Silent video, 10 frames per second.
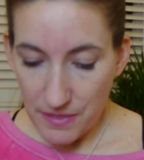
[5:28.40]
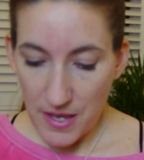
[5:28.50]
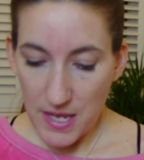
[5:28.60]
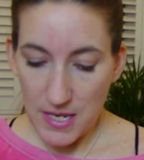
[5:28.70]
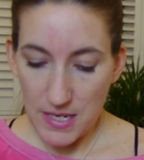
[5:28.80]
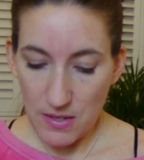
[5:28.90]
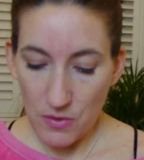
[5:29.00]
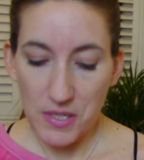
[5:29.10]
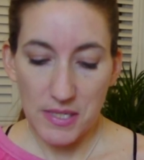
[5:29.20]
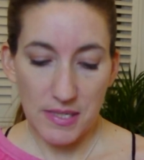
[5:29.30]

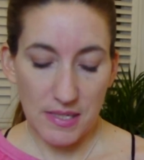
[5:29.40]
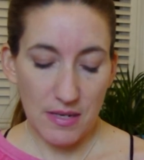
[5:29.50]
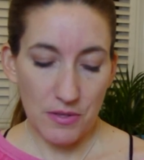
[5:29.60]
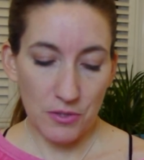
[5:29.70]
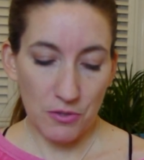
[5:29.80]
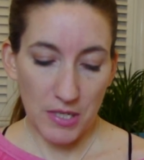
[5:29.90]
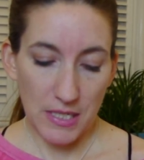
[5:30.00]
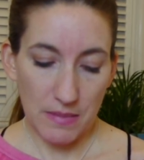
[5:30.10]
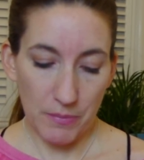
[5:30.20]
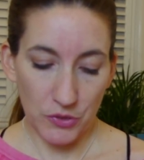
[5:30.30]
Then, oh yes, this is another
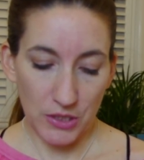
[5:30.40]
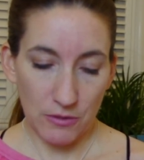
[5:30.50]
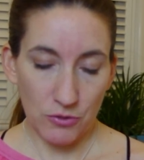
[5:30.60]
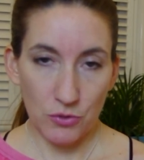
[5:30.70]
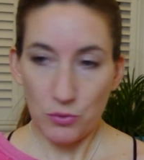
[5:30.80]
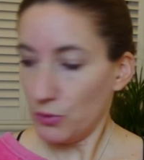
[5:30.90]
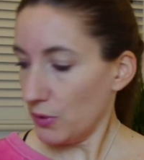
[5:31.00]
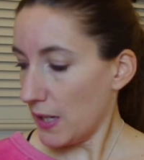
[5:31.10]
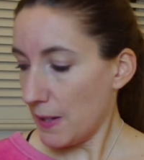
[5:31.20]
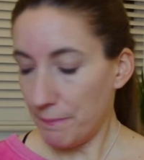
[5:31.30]
great multi-use
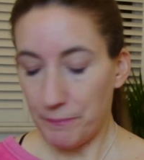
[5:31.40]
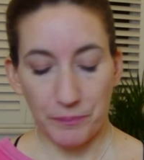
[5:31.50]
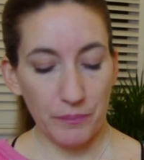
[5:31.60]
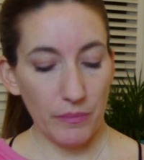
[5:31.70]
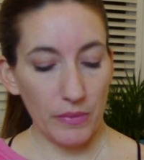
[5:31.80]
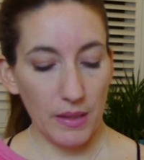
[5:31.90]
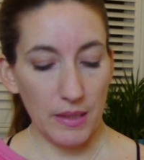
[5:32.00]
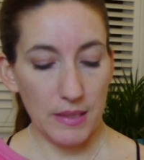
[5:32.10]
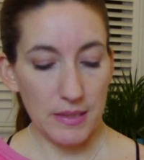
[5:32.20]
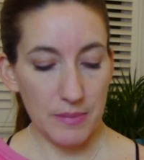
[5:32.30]
tool.
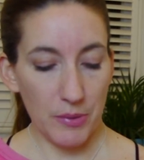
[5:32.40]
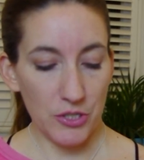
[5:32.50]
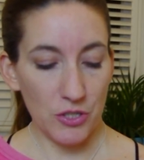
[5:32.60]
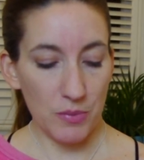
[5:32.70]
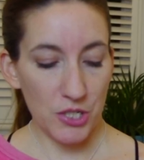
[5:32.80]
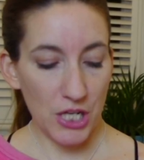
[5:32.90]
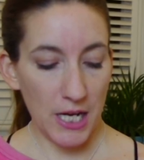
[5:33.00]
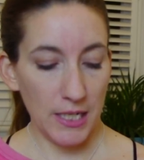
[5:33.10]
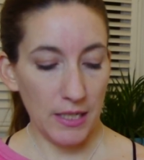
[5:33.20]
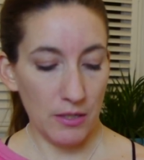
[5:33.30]
It's the Body Shop
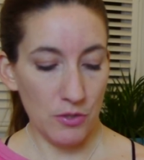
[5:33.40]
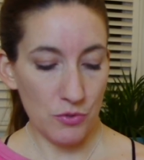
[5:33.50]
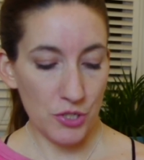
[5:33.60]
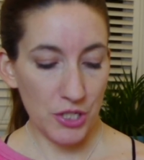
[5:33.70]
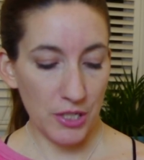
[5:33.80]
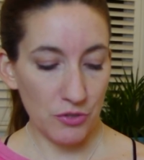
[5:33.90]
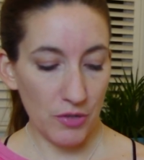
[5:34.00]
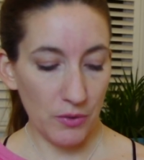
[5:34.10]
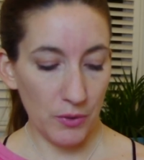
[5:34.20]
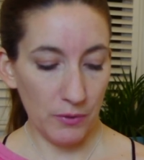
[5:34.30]
Shea Nourishing
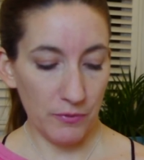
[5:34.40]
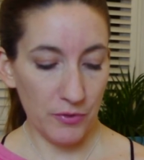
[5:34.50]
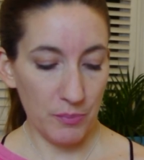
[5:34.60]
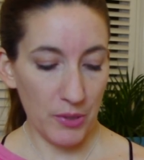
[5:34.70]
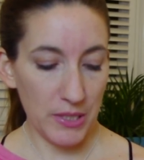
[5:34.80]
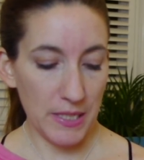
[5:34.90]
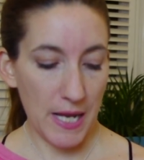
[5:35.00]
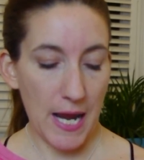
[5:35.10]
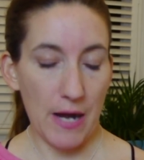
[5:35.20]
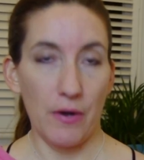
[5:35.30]
Dry Oil for Body
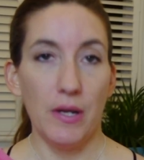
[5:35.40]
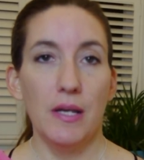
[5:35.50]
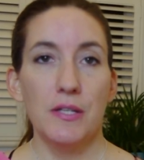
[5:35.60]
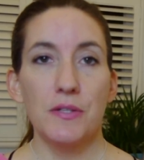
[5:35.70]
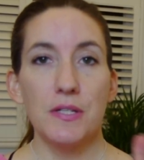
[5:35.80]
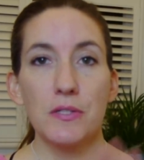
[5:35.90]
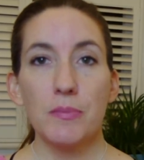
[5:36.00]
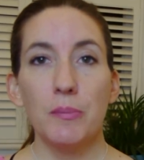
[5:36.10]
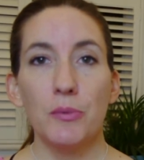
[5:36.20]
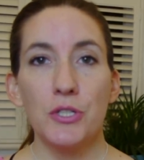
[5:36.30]
and Hair. So this
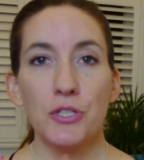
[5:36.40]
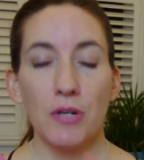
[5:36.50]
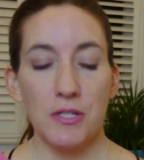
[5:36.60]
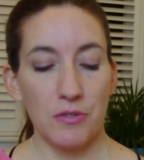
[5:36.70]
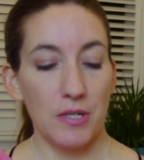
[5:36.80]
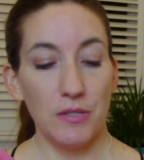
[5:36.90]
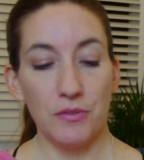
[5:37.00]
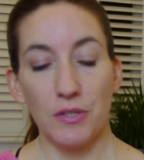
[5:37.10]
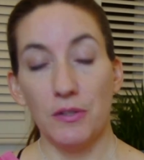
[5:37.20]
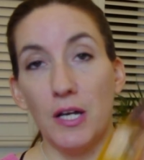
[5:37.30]
is my moisturizer, and I
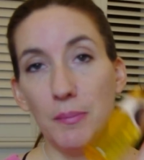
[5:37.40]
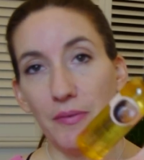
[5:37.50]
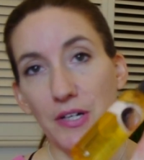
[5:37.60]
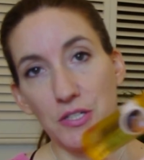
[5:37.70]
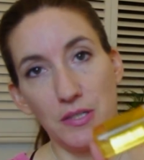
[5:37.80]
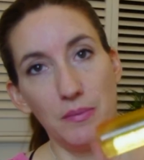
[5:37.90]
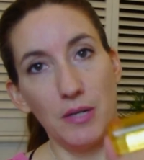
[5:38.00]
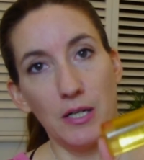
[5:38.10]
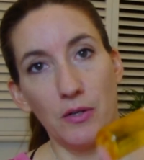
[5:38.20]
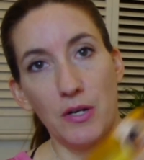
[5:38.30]
used it a lot. I've actually
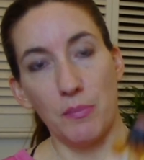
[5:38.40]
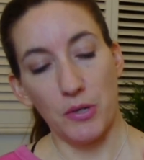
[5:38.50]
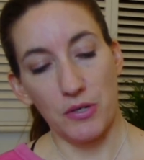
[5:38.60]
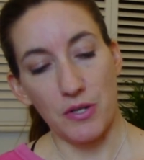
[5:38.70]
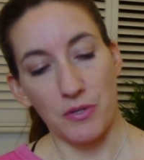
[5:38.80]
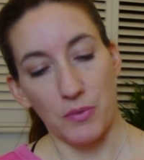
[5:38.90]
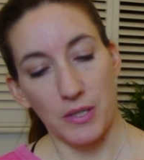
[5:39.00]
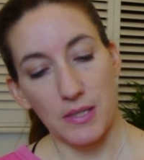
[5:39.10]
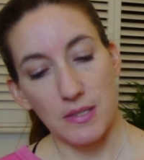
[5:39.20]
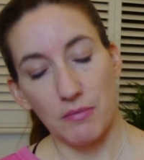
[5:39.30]
gone out and bought another
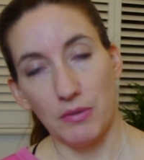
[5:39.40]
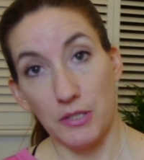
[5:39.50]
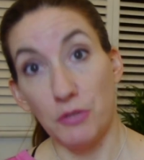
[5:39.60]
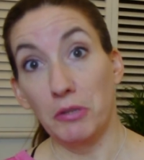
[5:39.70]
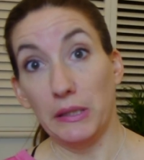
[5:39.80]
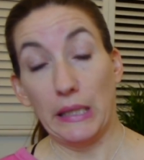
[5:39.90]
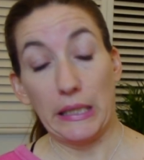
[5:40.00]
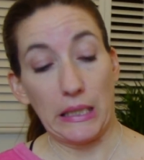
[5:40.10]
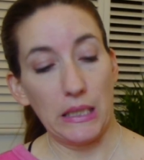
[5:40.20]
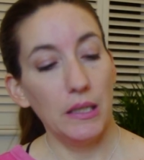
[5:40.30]
one because I do really
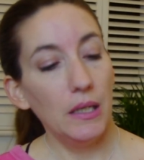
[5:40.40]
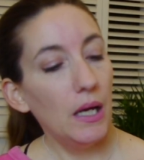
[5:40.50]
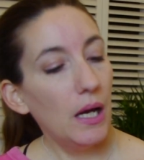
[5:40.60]
like it.